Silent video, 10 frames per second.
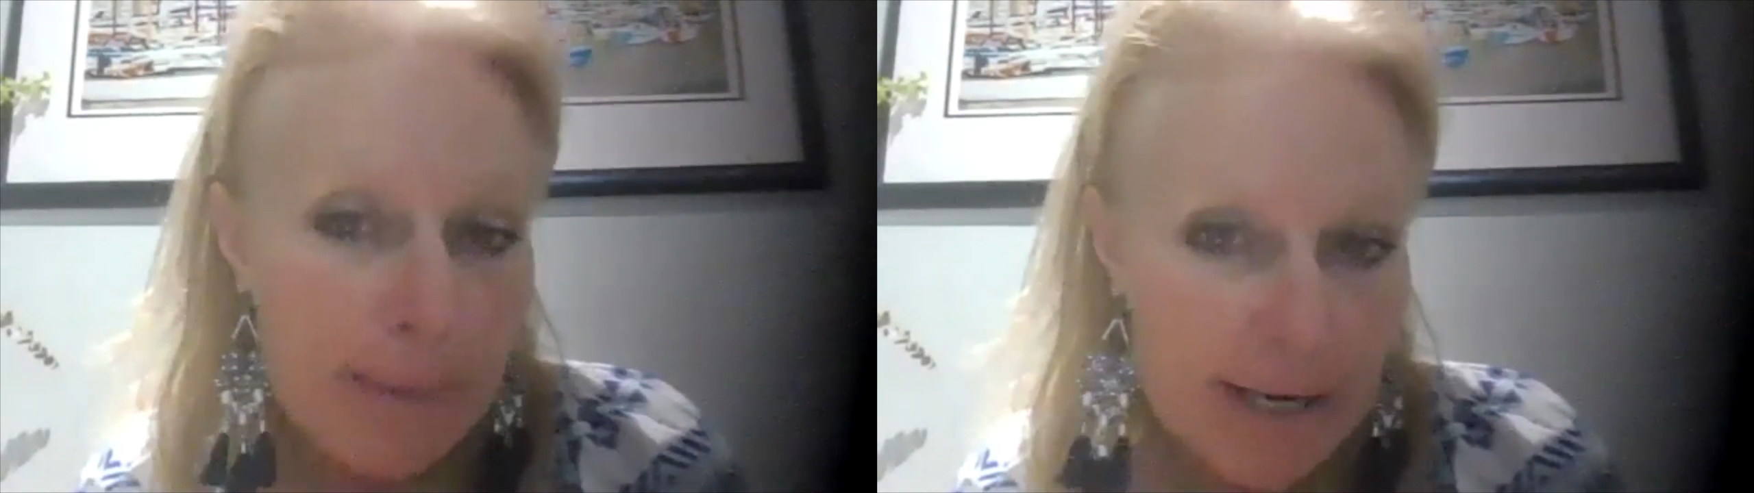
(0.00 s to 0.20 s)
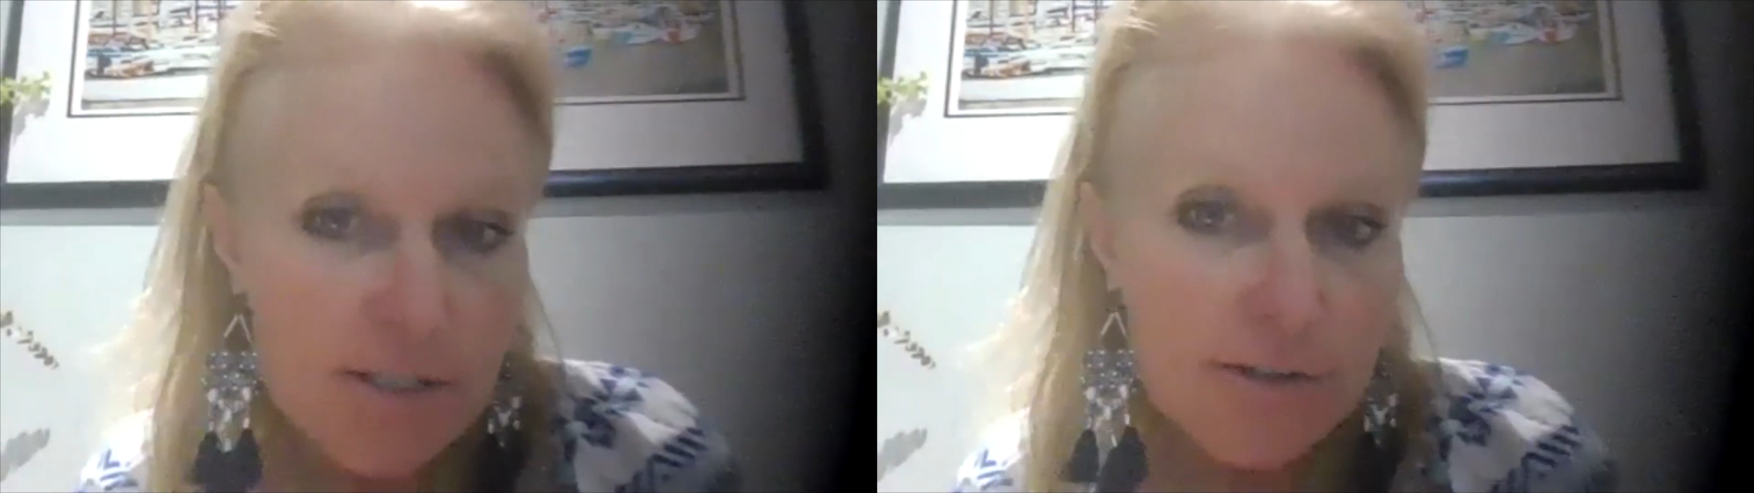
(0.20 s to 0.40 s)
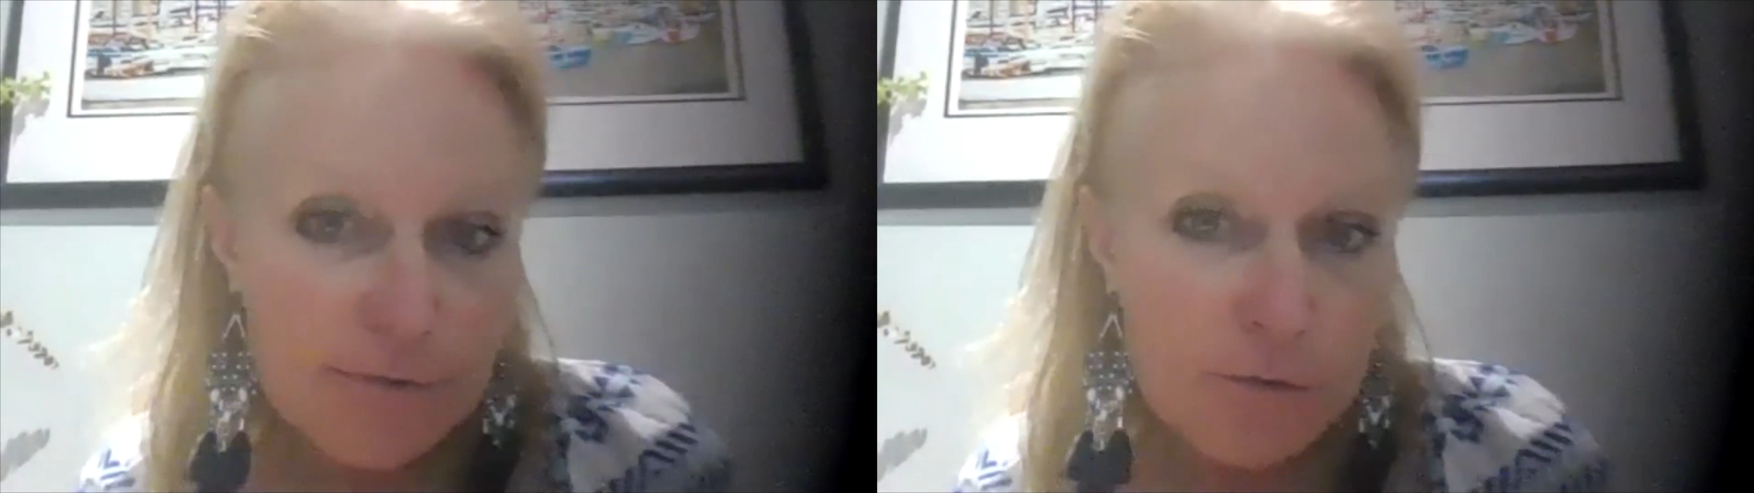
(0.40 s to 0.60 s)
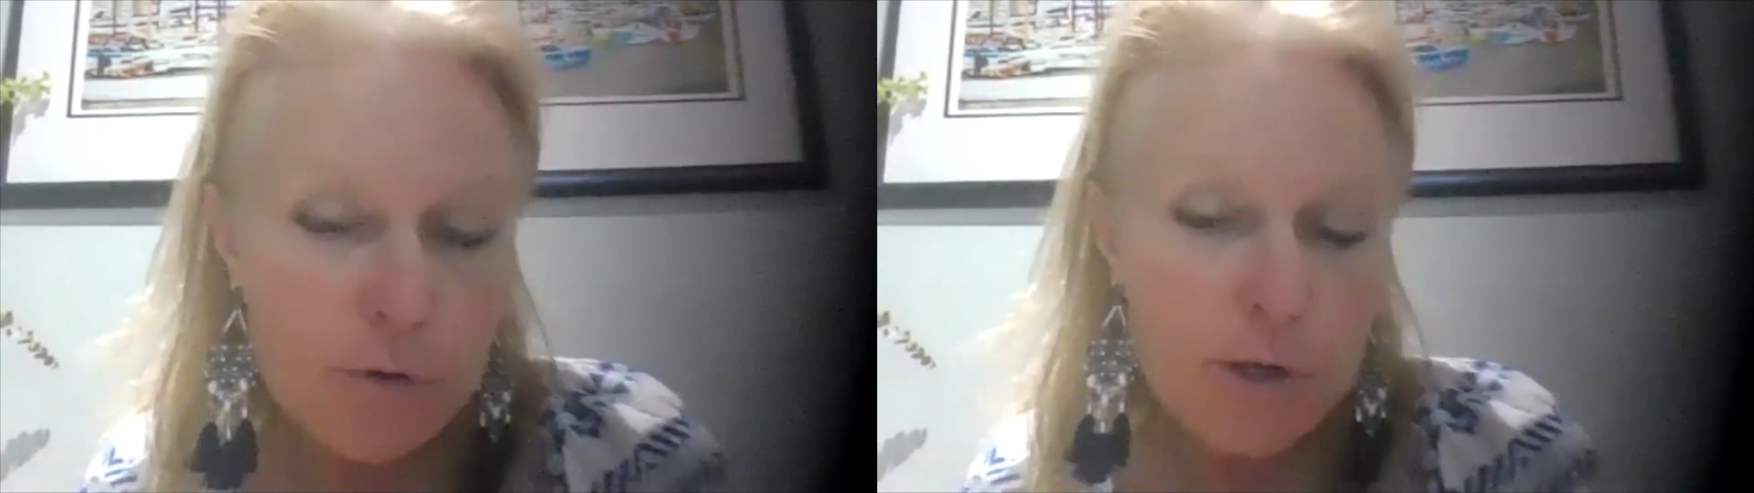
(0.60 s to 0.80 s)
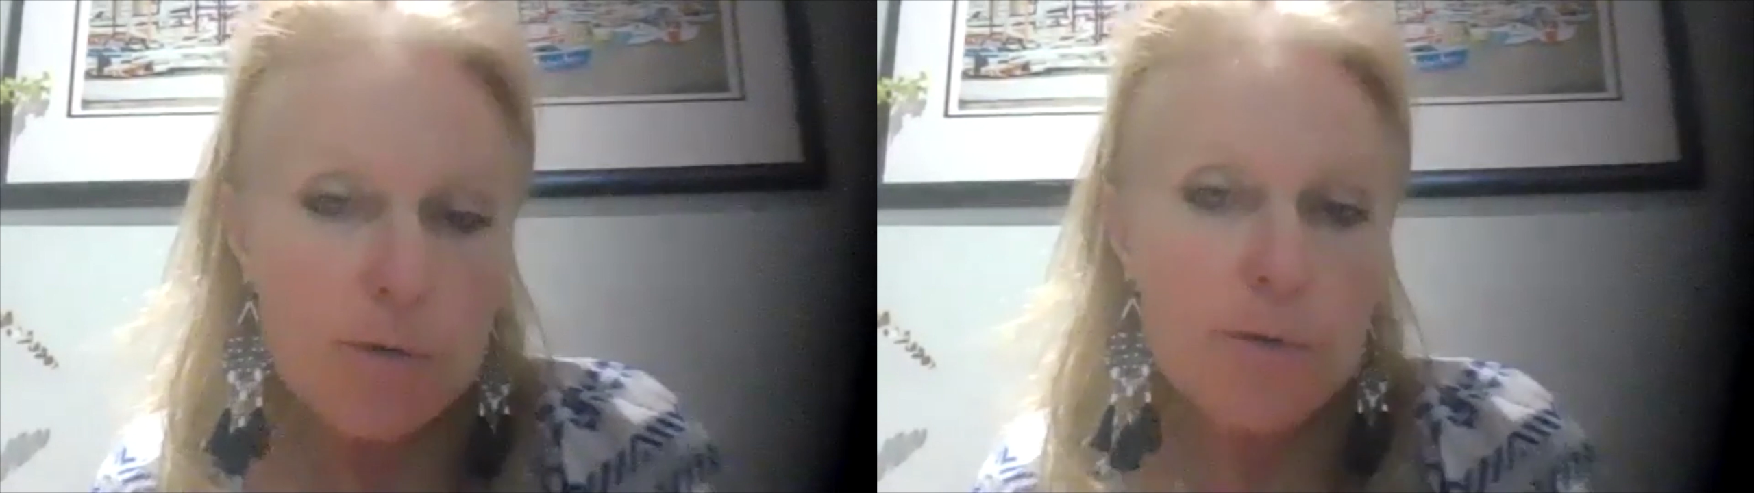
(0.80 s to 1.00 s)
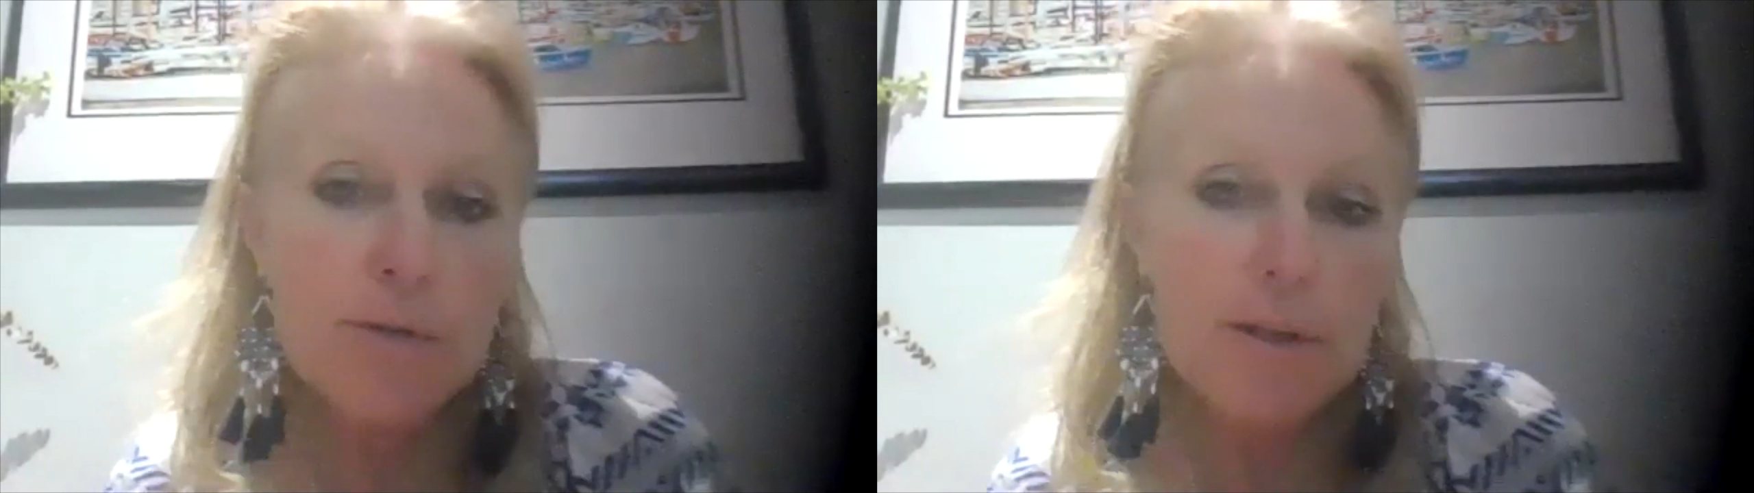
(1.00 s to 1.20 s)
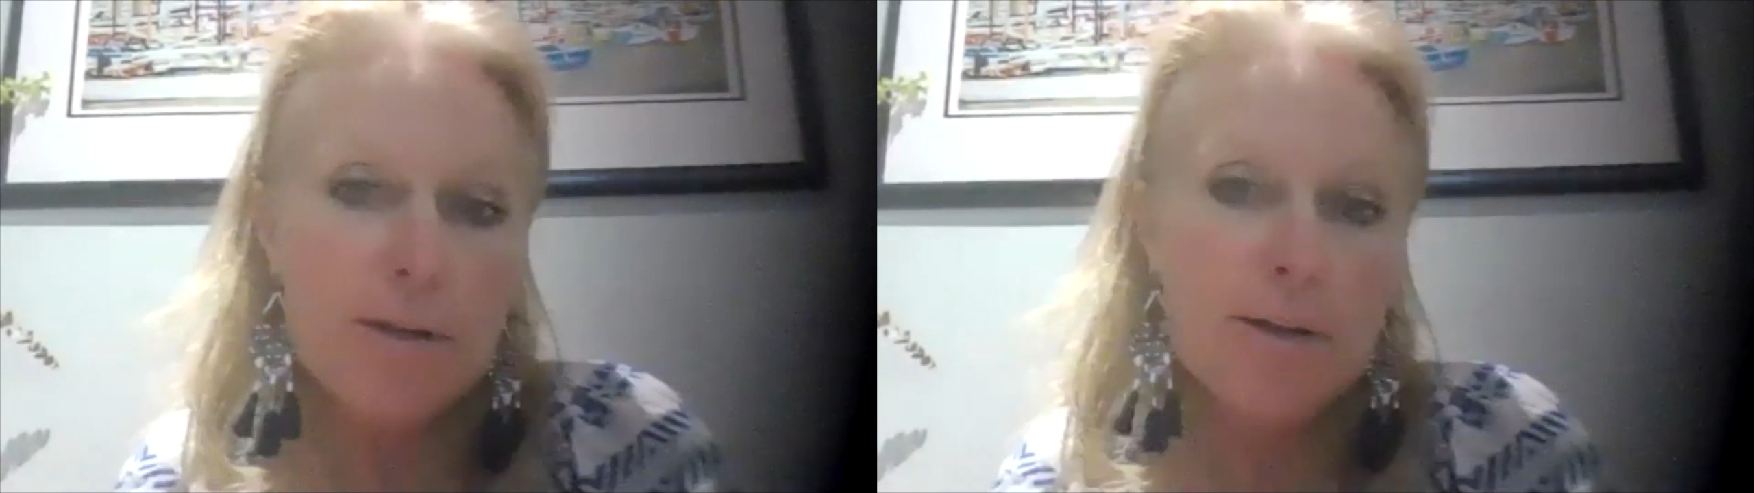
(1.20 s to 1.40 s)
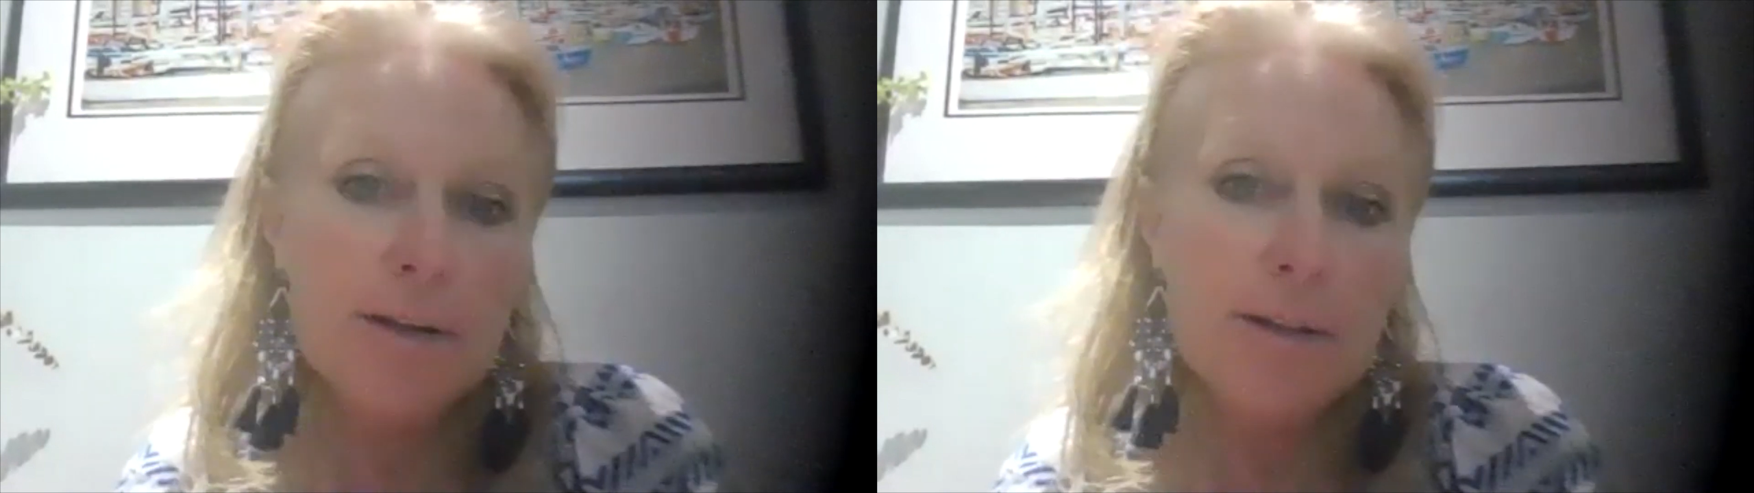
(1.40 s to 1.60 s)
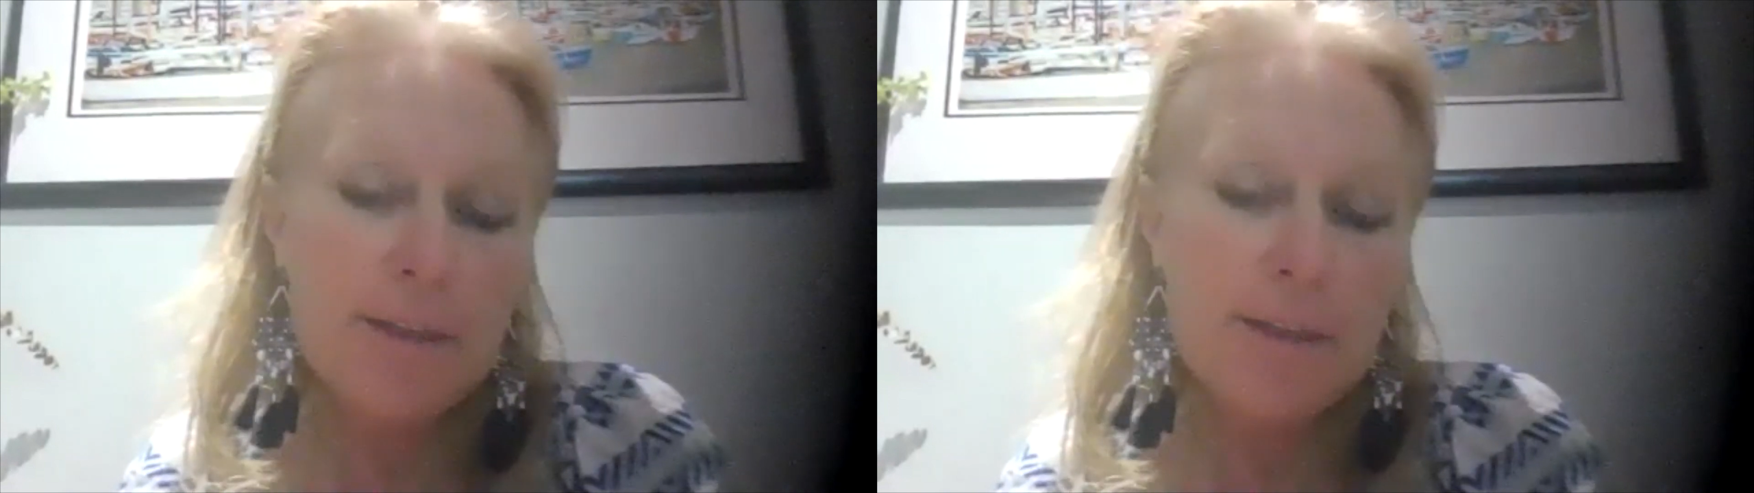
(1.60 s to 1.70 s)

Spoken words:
better for you than